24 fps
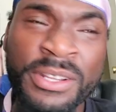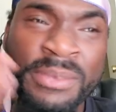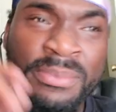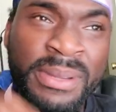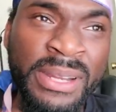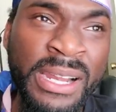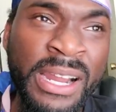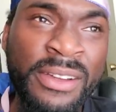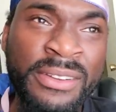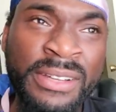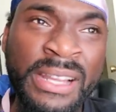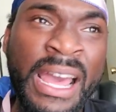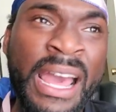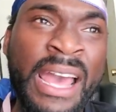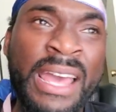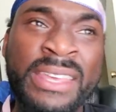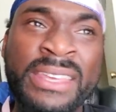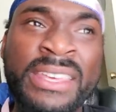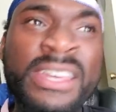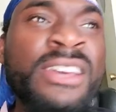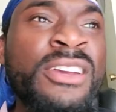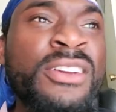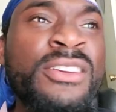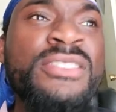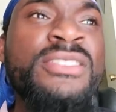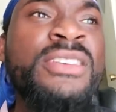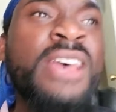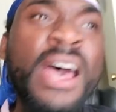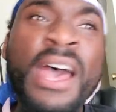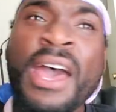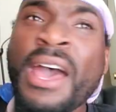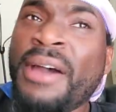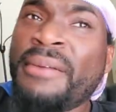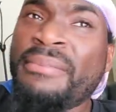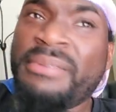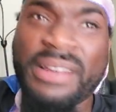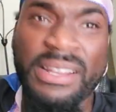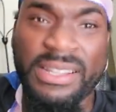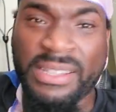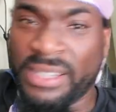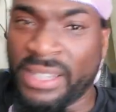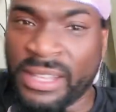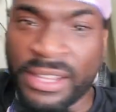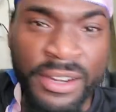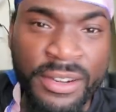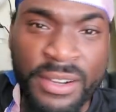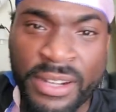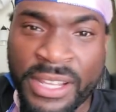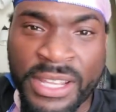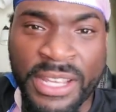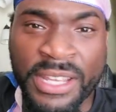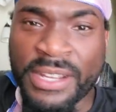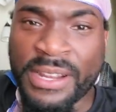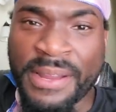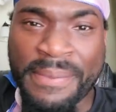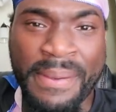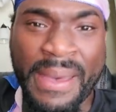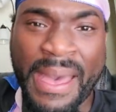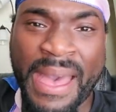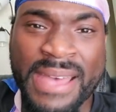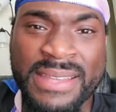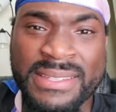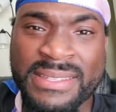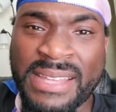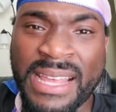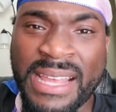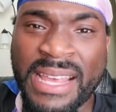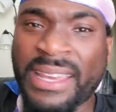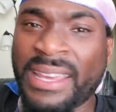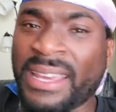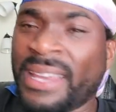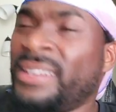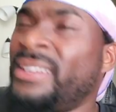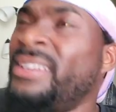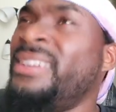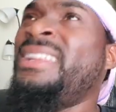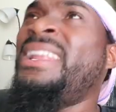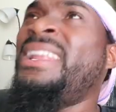only been out nine years, but literally in the past decade,